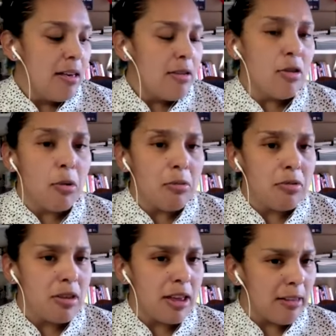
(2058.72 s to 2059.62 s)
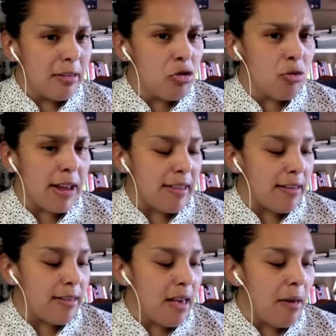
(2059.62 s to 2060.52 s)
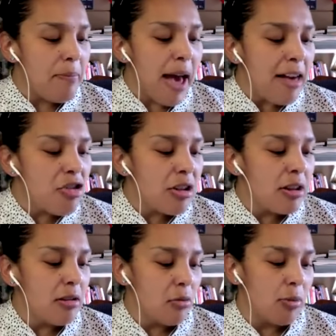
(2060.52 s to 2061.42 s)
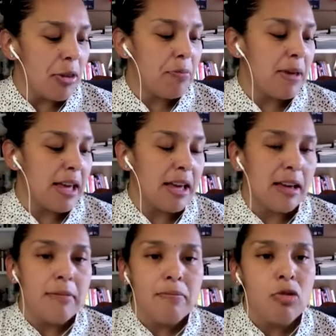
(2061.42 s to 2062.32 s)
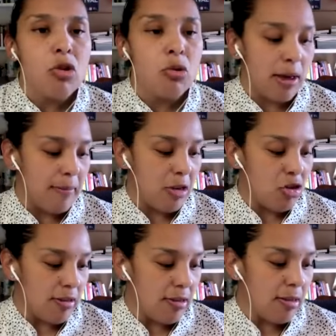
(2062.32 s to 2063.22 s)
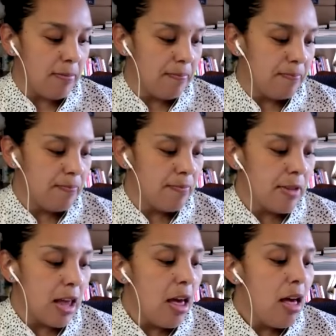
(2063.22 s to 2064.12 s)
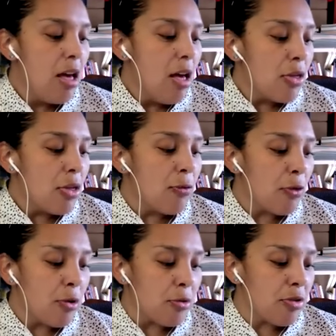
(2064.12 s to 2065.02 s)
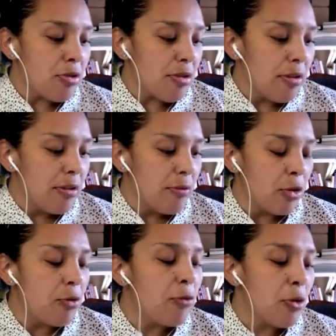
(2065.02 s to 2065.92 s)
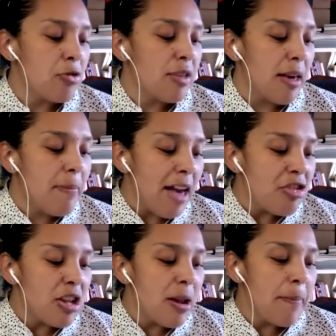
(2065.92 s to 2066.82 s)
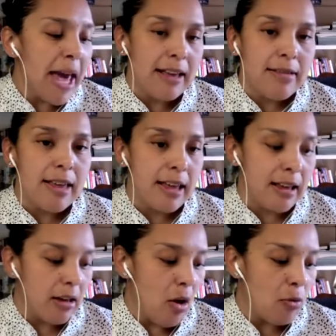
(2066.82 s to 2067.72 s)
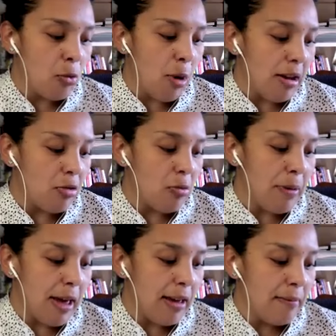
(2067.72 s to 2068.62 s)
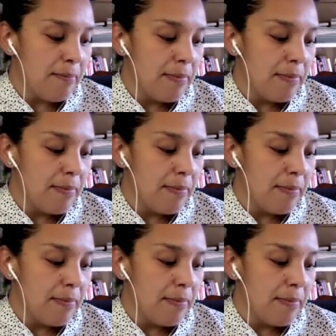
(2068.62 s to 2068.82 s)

So to illustrate this, imagine with me two images. For the first, imagine a painting of Guadalupe